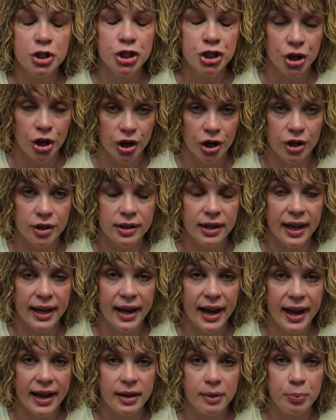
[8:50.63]
shirt,
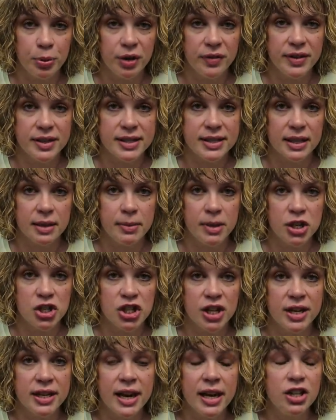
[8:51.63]
like I previously
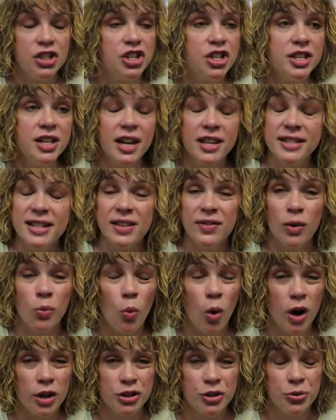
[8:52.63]
mentioned, and she does
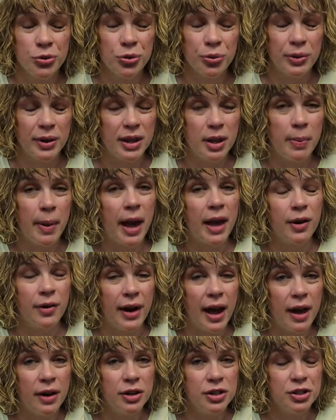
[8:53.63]
even walks you through in the
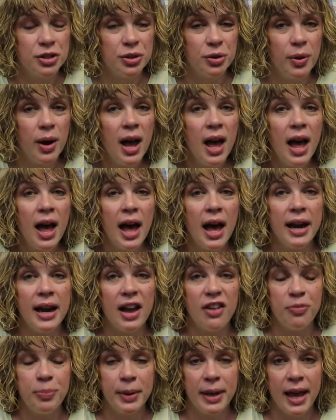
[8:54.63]
pattern how to do an
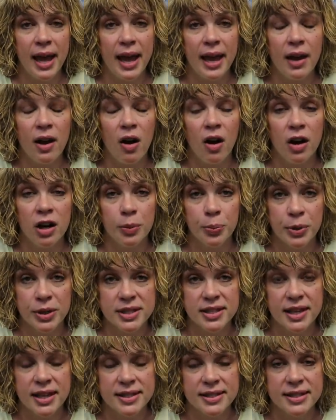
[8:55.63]
FBA on a
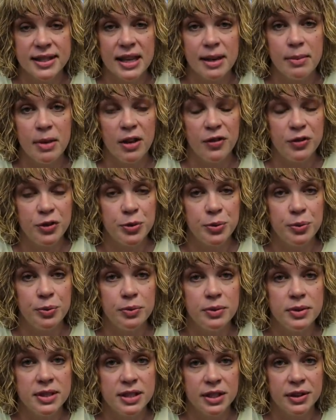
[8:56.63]
princess seam if
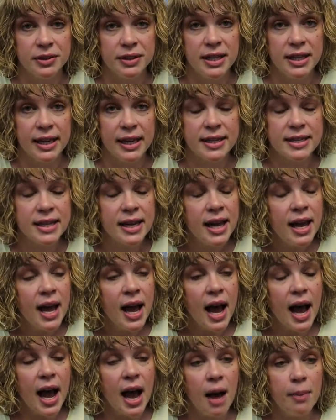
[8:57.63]
you still need it.
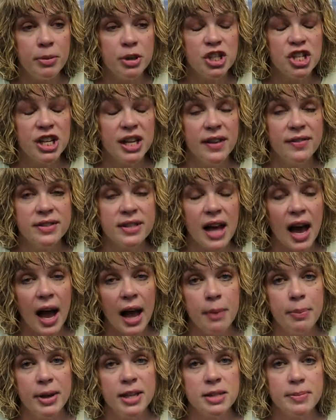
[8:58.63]
Um, but she gives the
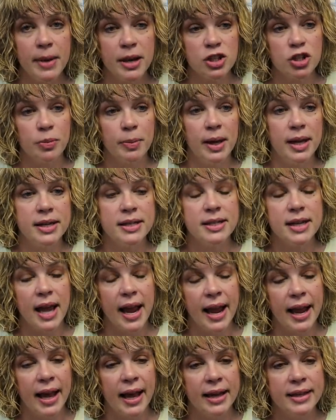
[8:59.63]
high bust measurement
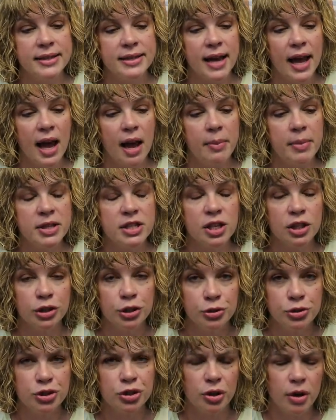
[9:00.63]
and um, it's a
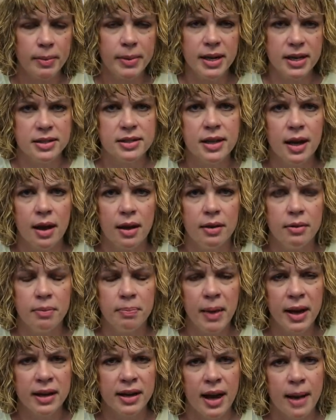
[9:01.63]
looser, I mean, it's a
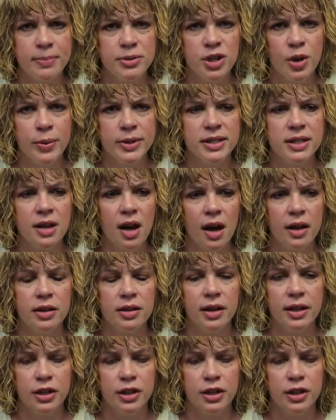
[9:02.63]
button up, so it's not